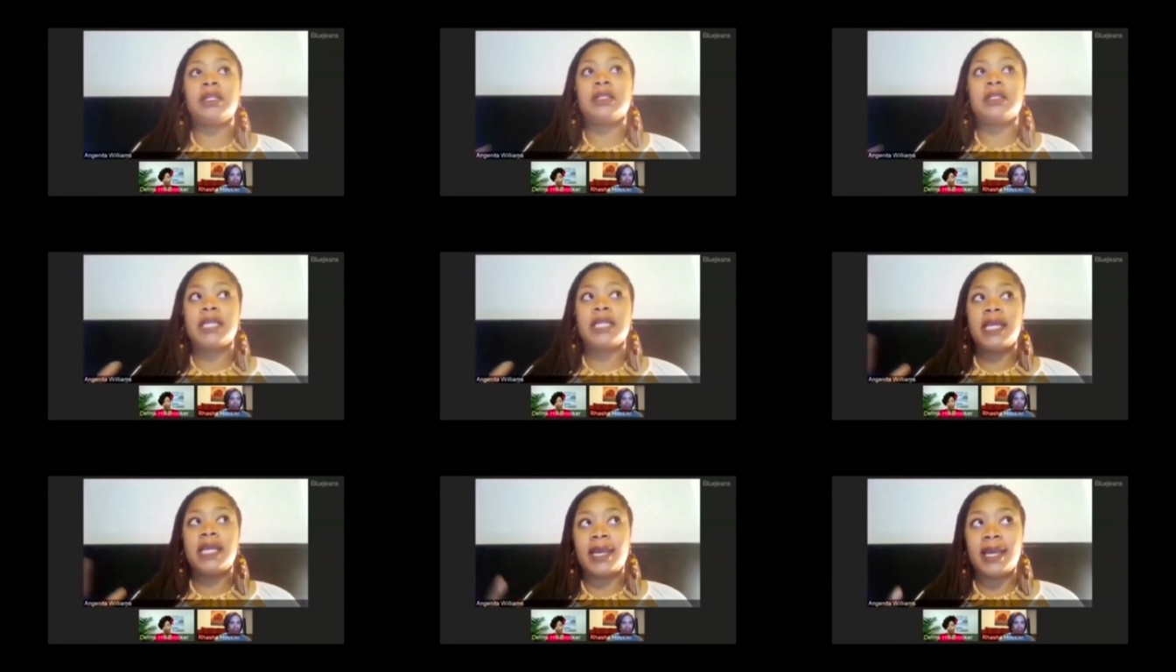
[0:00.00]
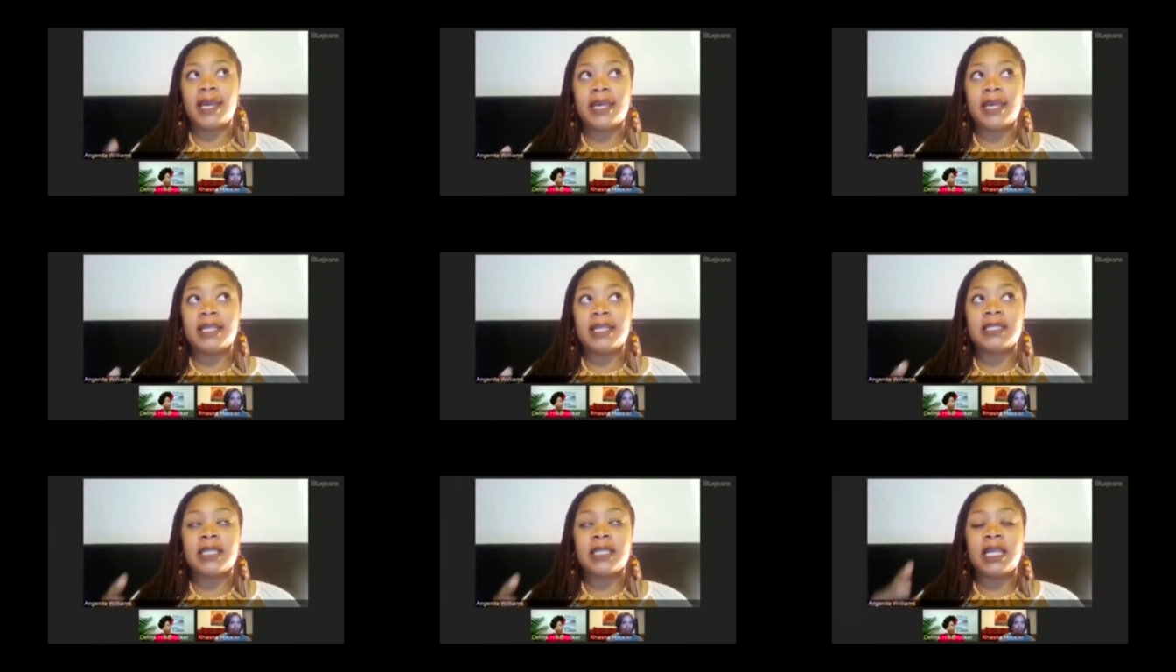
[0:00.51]

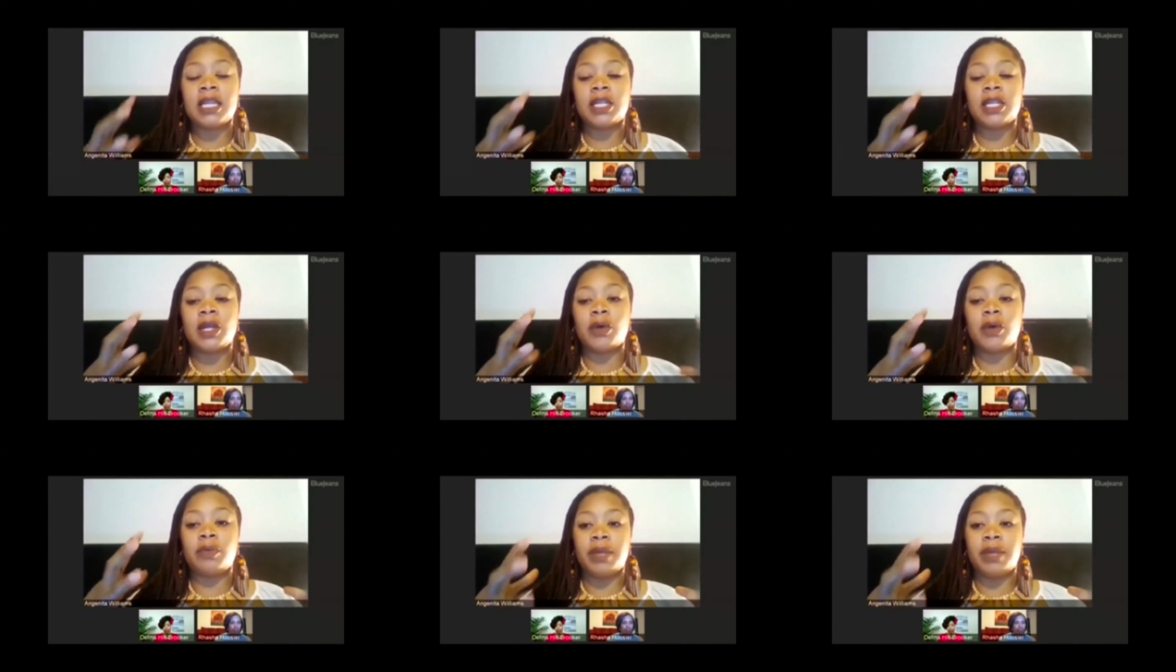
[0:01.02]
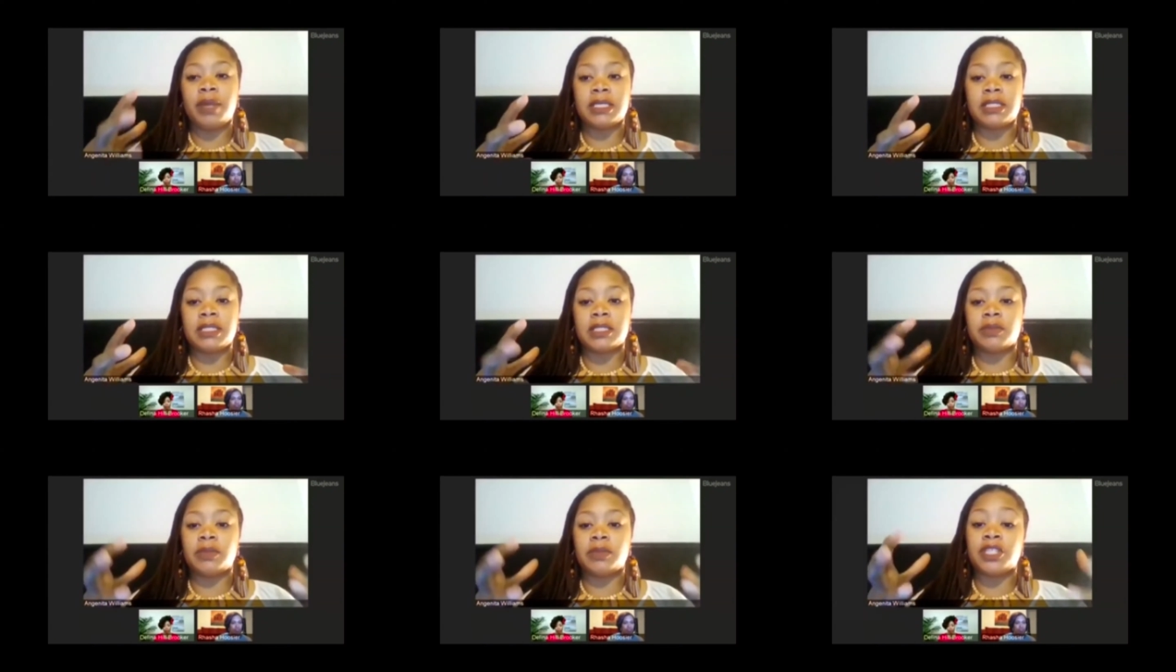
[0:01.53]
kids in adult business
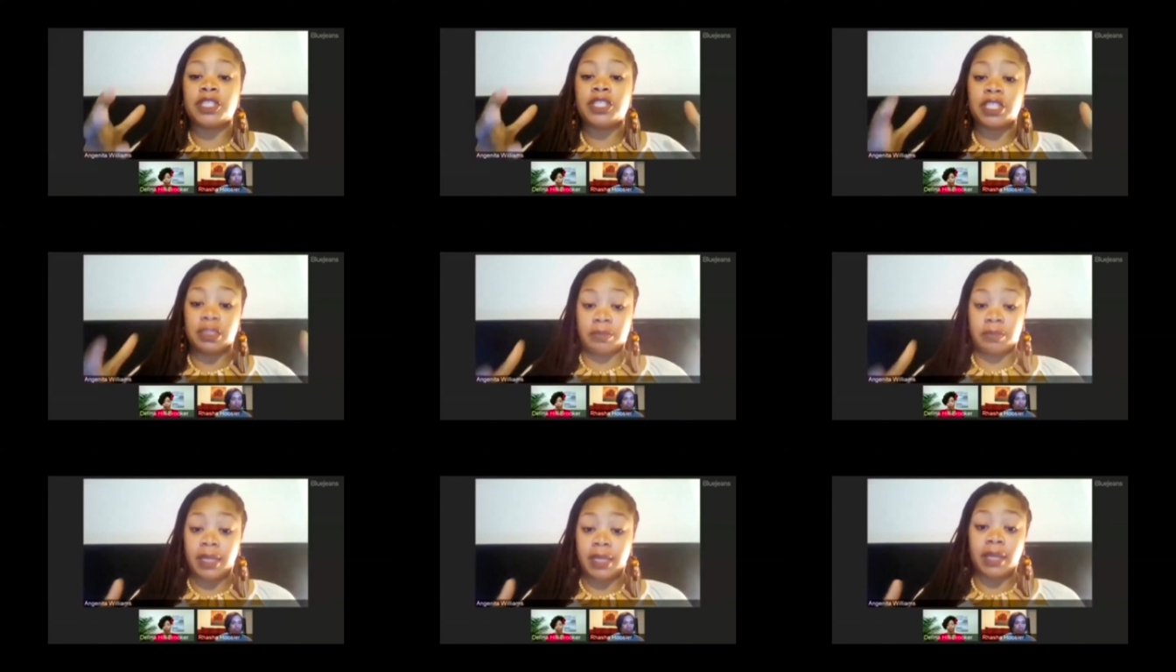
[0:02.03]
when it shouldn't be.